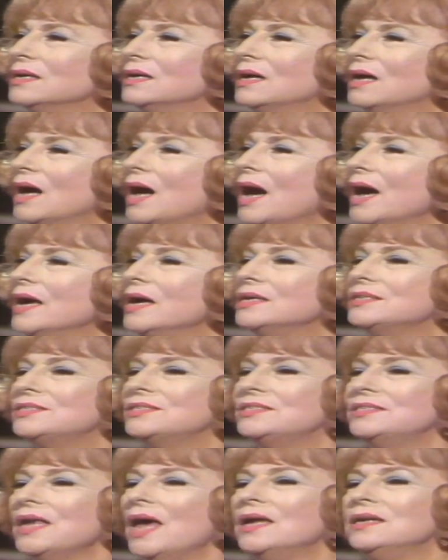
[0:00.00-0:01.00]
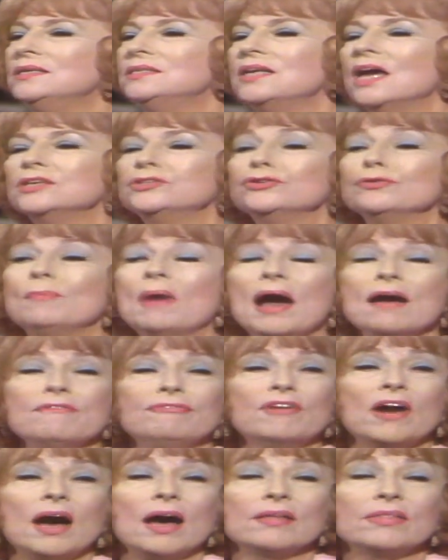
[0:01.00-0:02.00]
I ascend unto my
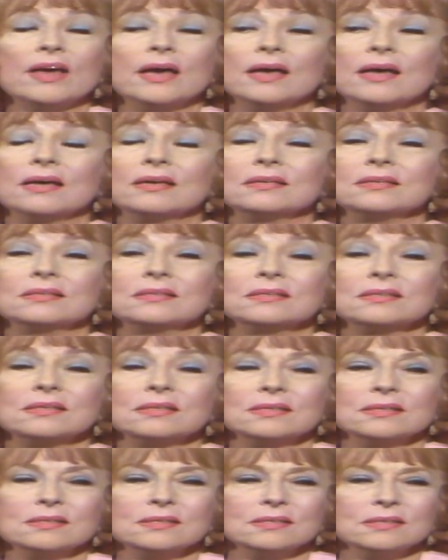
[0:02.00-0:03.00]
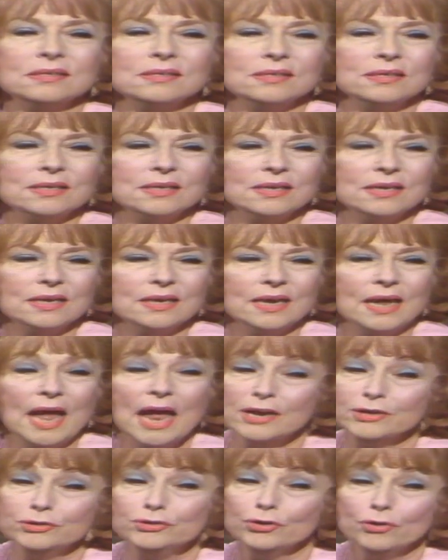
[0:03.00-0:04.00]
Father
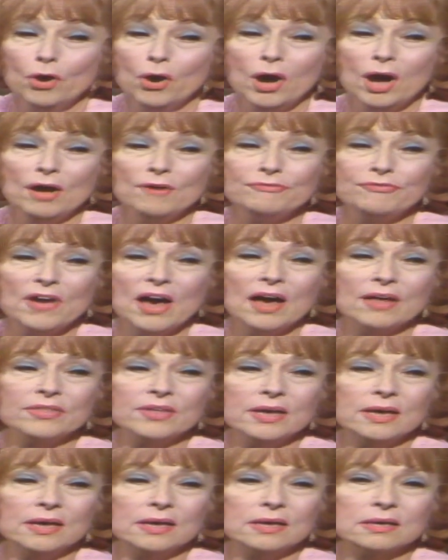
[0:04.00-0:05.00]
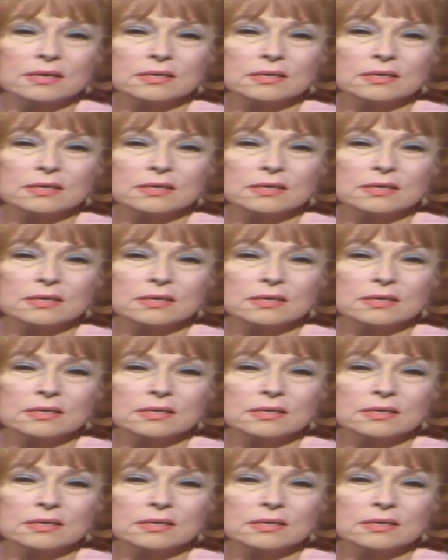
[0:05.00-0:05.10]
and your Father,